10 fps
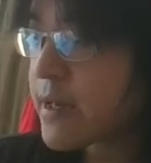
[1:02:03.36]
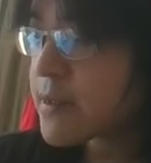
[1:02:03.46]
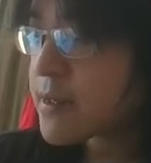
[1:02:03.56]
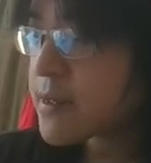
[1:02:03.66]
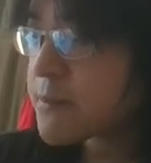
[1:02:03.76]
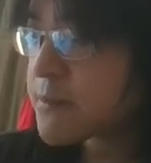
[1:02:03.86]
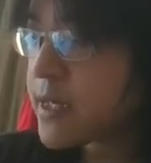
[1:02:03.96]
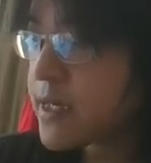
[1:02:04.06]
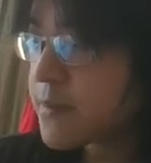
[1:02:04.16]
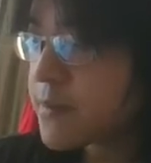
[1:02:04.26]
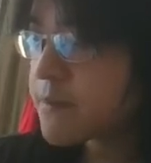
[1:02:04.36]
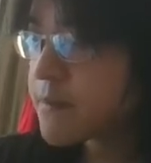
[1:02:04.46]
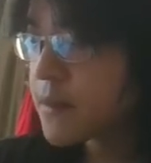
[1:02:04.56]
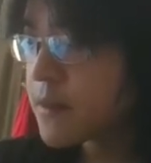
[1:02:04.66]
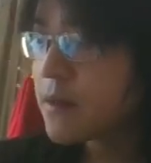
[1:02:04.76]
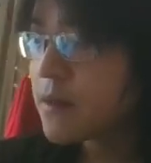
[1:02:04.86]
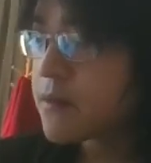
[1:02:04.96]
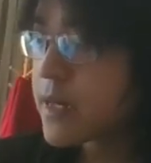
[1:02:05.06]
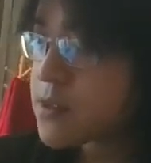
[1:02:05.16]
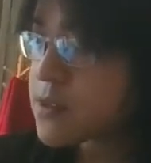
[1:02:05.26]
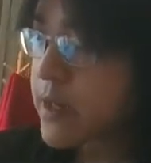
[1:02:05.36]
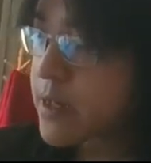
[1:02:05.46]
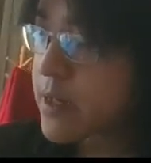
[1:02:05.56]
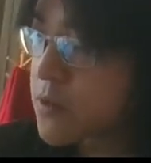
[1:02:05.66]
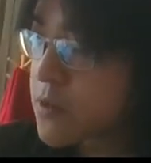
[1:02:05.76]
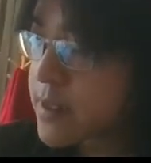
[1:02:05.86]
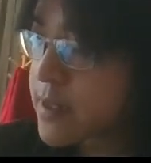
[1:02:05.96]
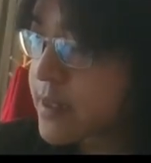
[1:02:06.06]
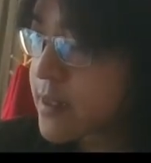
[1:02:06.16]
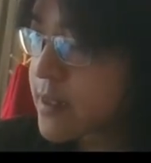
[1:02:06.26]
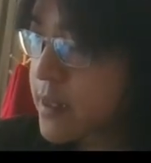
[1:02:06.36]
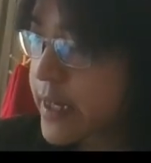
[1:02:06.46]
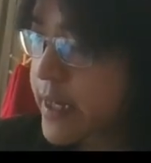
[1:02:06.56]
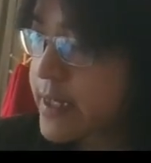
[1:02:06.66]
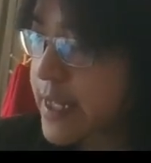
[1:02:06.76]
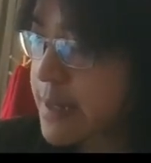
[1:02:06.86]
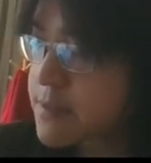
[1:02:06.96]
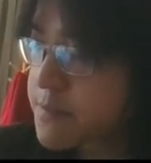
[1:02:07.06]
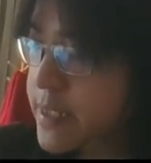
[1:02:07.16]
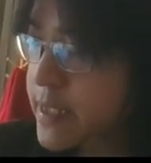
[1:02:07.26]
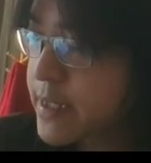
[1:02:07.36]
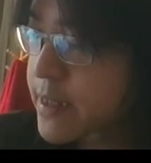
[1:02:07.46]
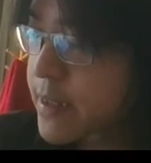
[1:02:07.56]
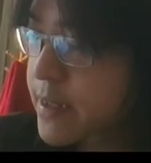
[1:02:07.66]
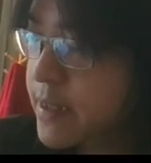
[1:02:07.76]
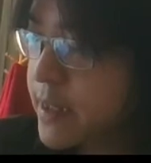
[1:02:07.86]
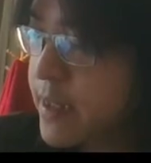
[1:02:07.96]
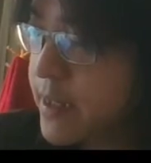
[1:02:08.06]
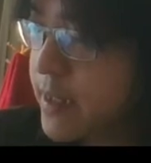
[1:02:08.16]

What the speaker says: times E, right? So I conclude that A times B E